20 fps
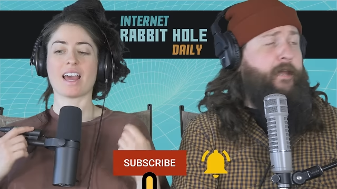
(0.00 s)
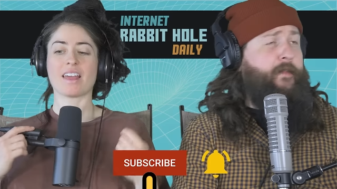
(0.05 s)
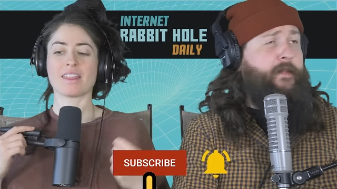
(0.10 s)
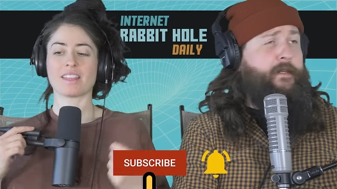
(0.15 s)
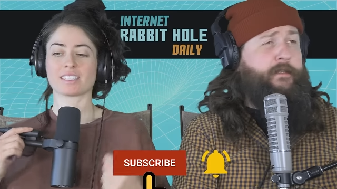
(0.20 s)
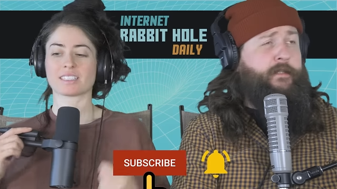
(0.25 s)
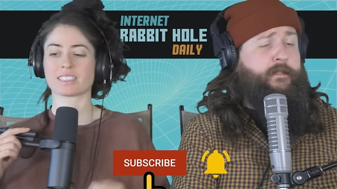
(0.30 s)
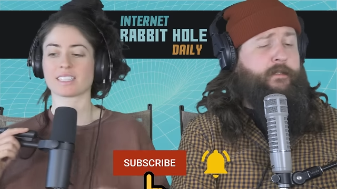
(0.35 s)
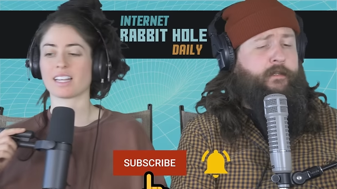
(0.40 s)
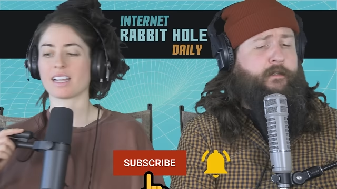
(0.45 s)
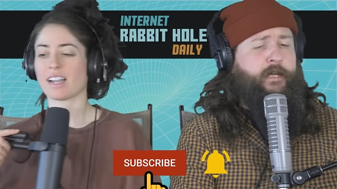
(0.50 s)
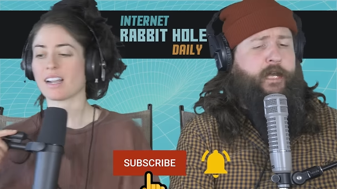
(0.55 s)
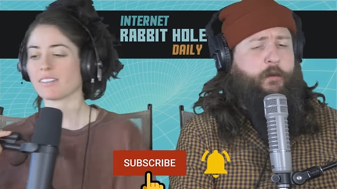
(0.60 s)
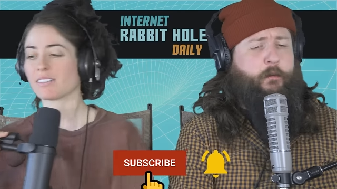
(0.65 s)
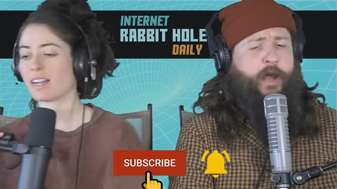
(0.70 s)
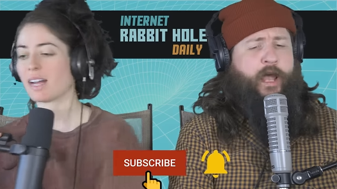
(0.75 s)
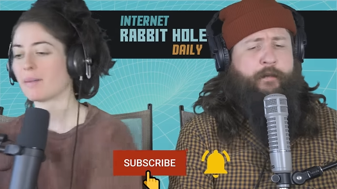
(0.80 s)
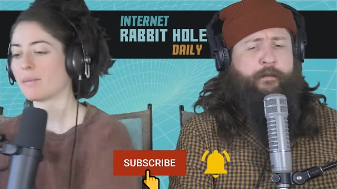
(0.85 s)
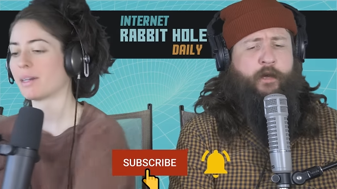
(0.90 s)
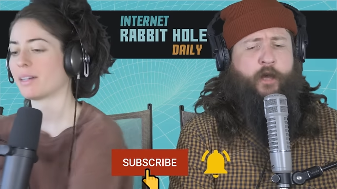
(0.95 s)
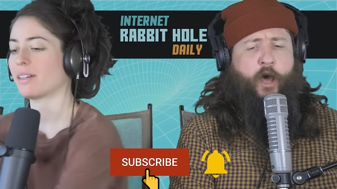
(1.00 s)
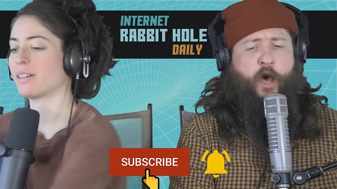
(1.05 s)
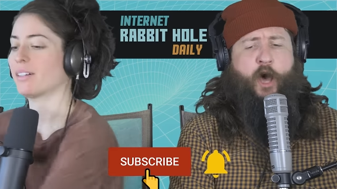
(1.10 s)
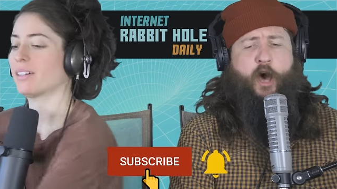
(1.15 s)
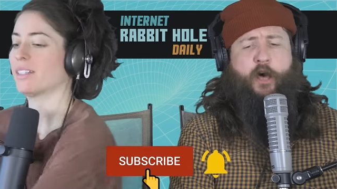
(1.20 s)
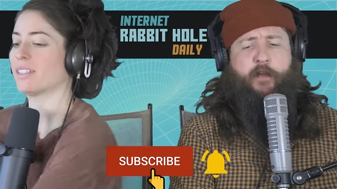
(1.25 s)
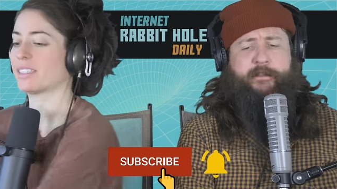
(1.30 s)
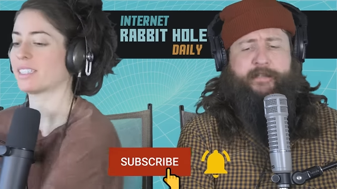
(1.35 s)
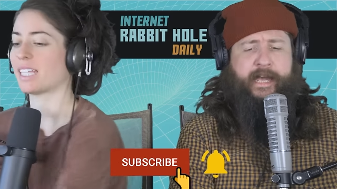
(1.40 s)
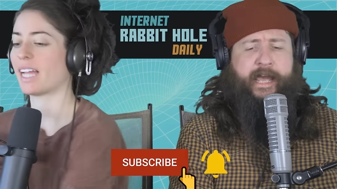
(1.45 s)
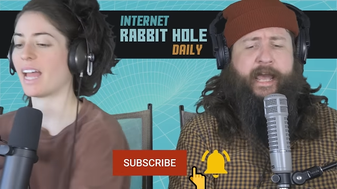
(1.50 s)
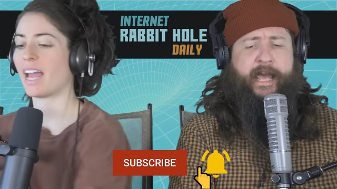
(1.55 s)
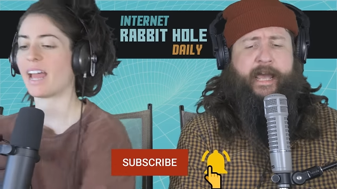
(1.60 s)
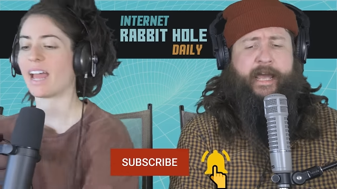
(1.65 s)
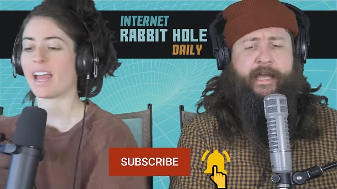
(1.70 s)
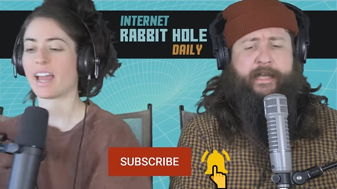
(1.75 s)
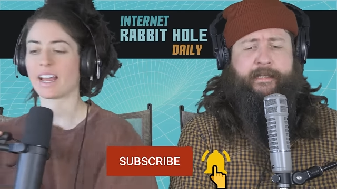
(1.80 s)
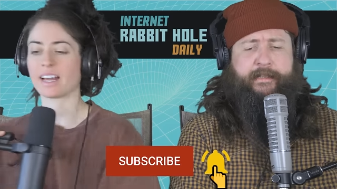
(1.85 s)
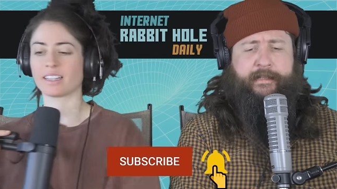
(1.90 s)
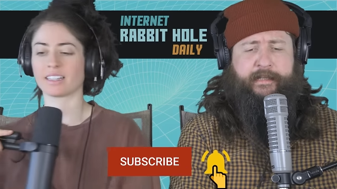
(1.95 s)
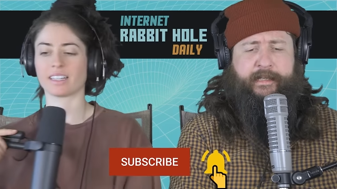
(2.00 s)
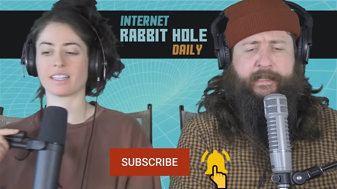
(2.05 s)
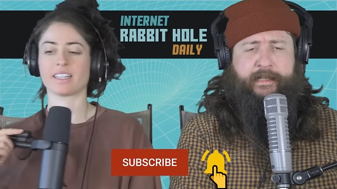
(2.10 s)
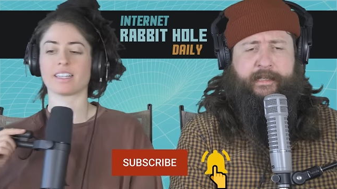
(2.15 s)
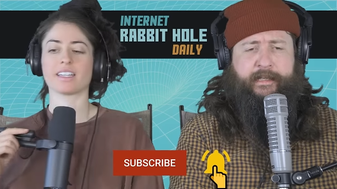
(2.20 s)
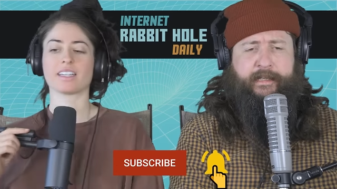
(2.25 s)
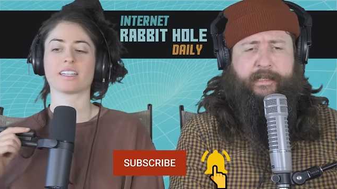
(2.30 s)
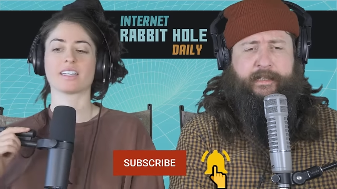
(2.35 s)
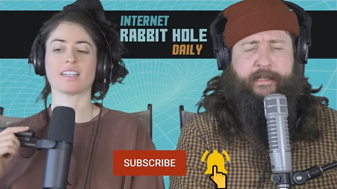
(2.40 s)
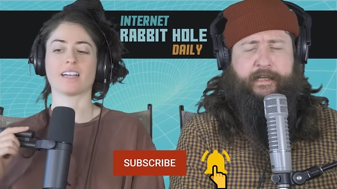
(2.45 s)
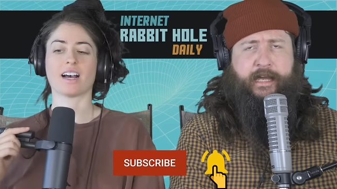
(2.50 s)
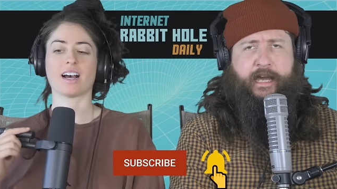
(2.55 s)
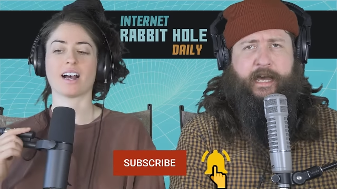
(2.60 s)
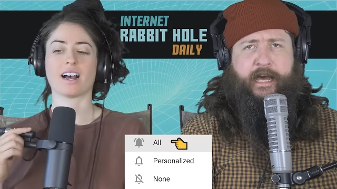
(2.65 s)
Speaker 1: and this is internet rabbit hole daily.